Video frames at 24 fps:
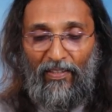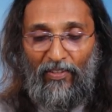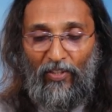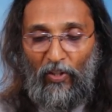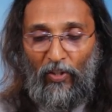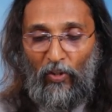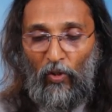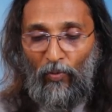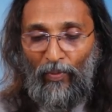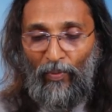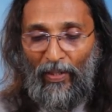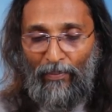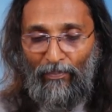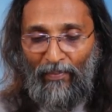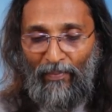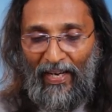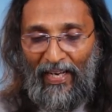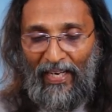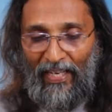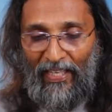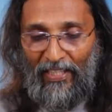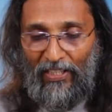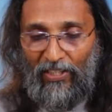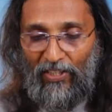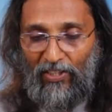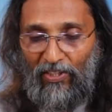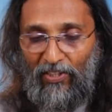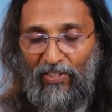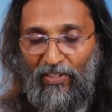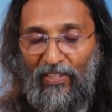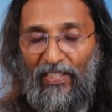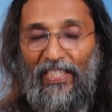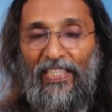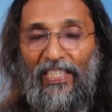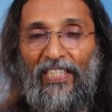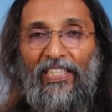The human
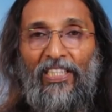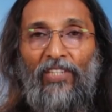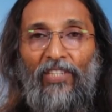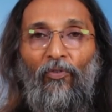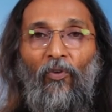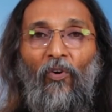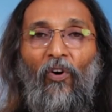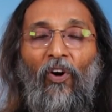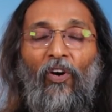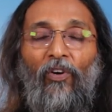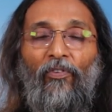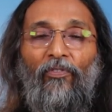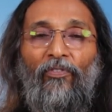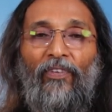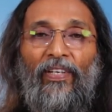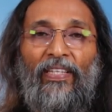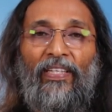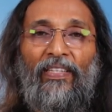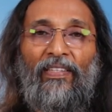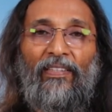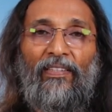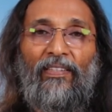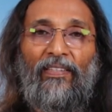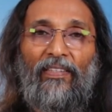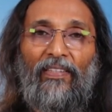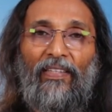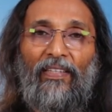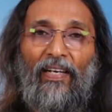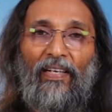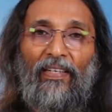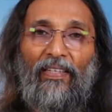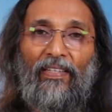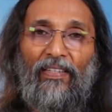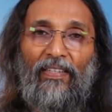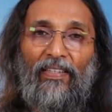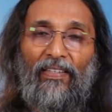mass is evolving
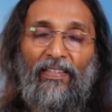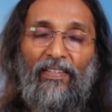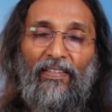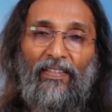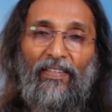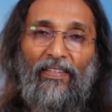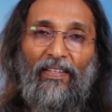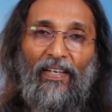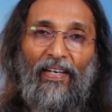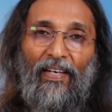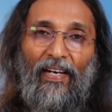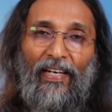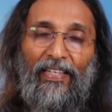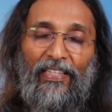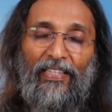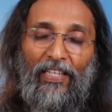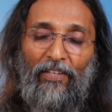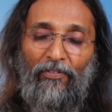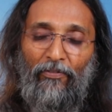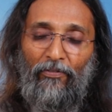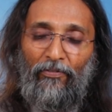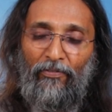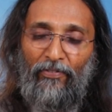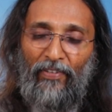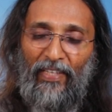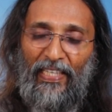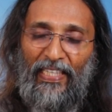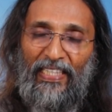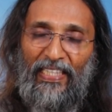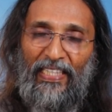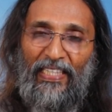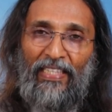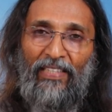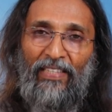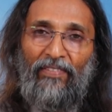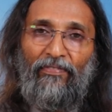at a
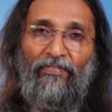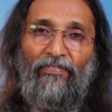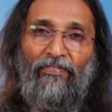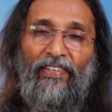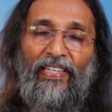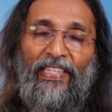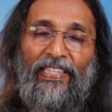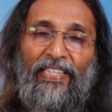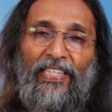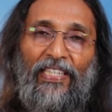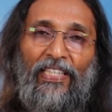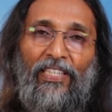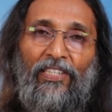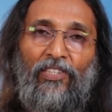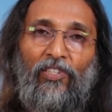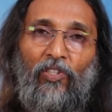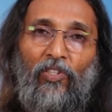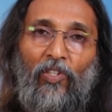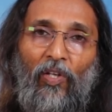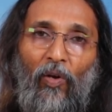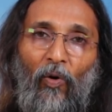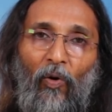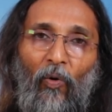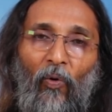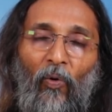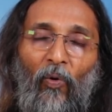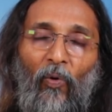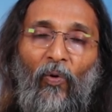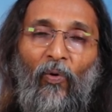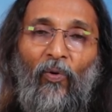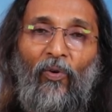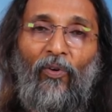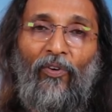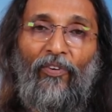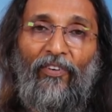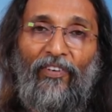very, very
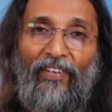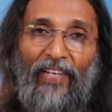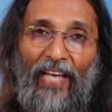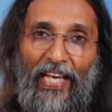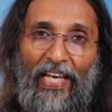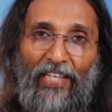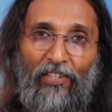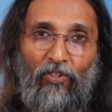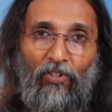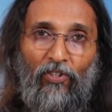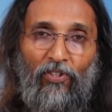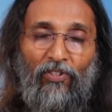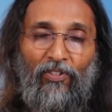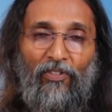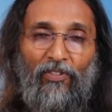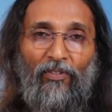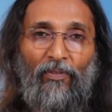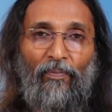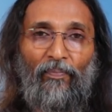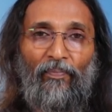slow rate.